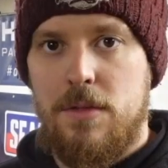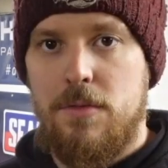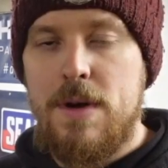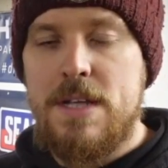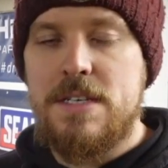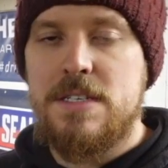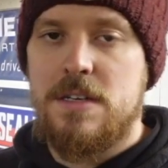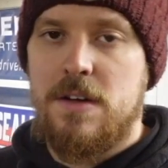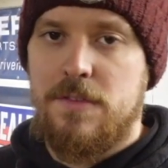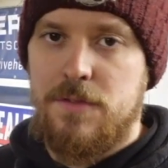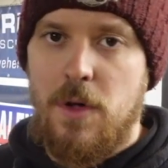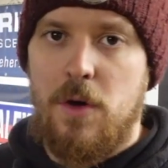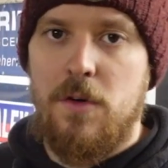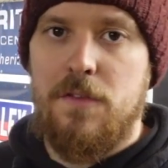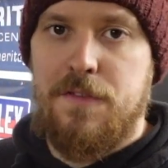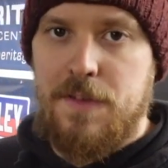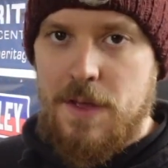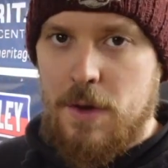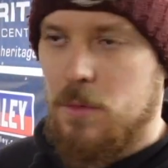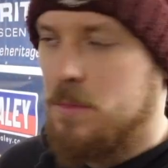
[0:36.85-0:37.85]
The reason I've
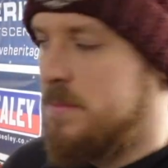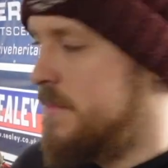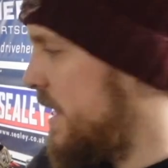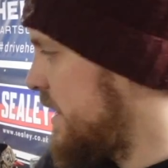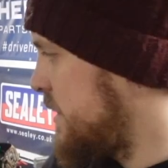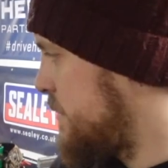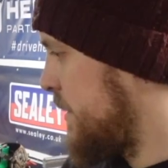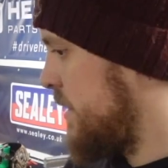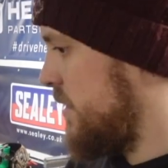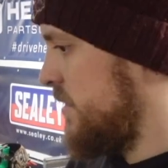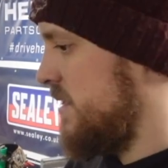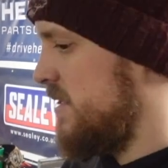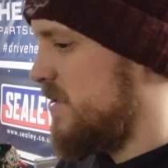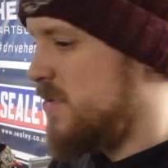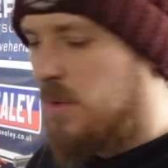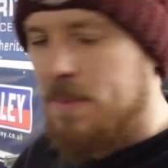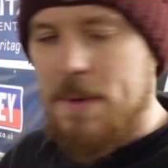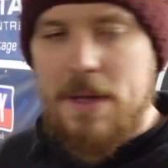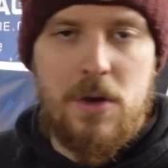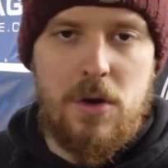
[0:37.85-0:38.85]
not filmed is because it's
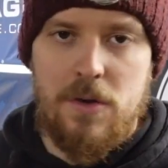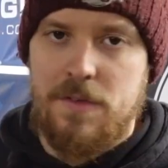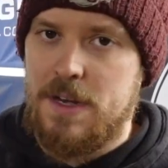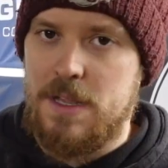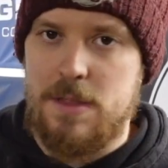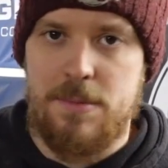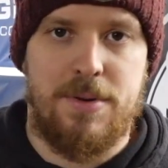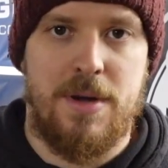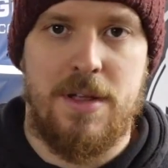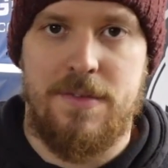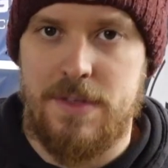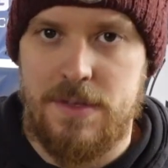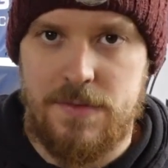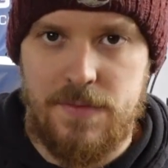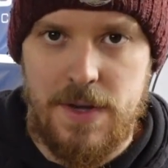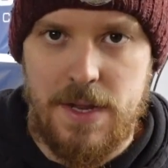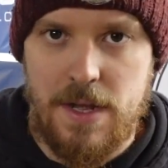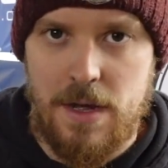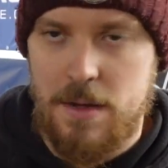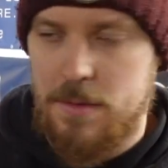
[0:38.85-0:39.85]
all been covered in the previous
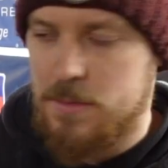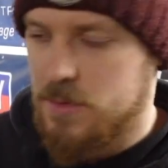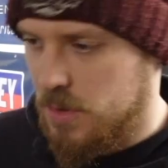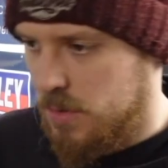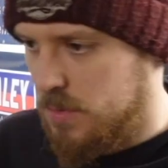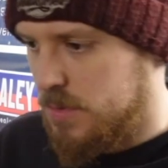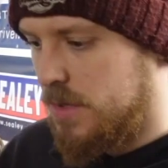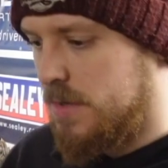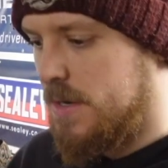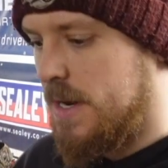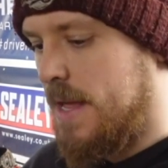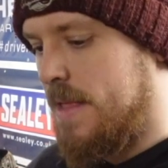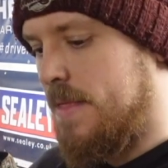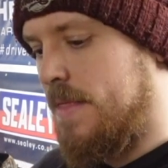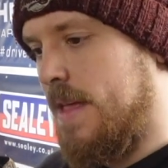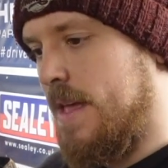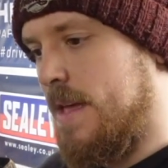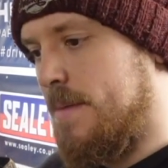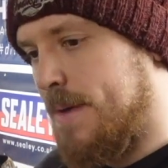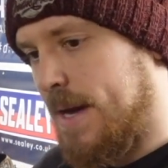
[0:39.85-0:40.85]
video. It was all done
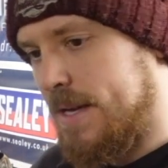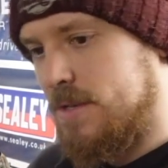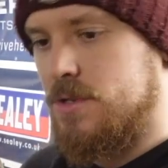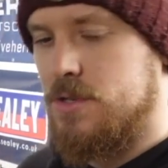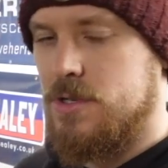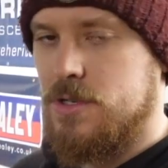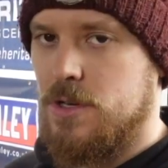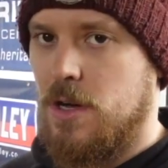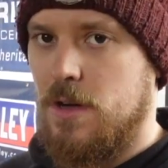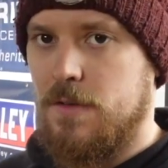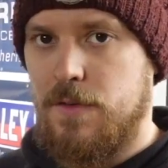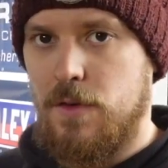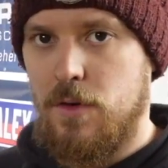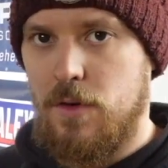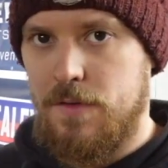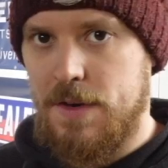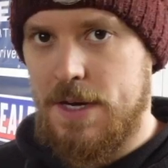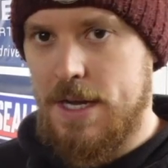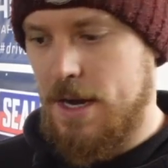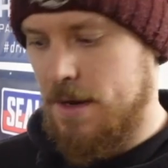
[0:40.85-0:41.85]
in the passenger side
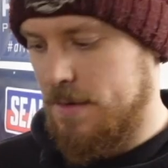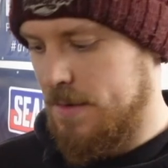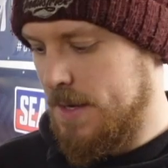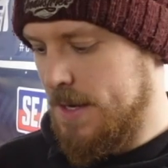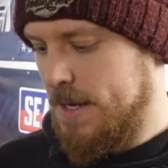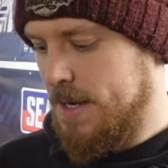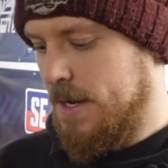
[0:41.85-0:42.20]
floor video.